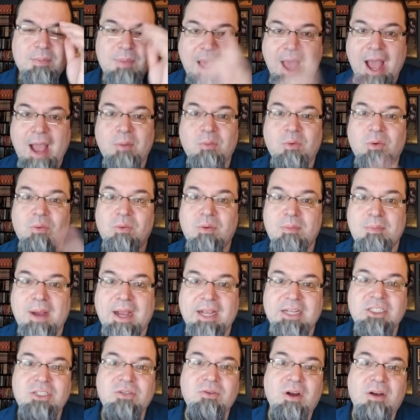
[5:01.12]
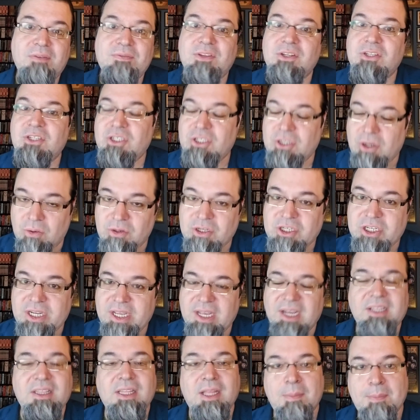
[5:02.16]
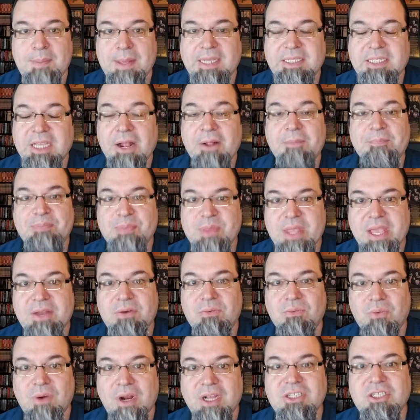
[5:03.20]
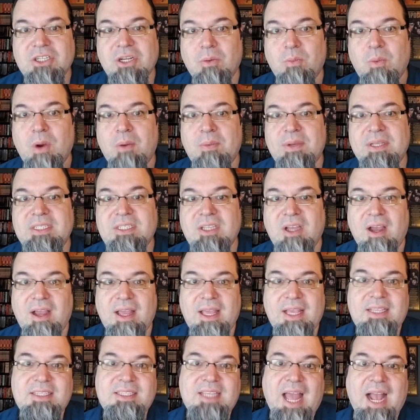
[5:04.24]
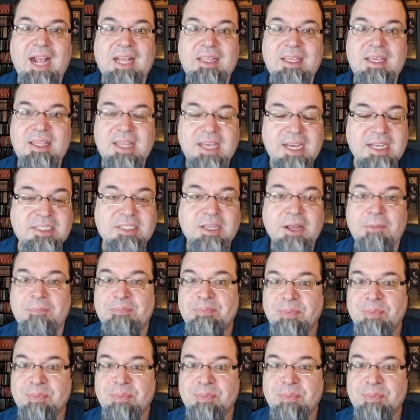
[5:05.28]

I will remind you of the Sochi Olympics in Russia, where we saw exactly this.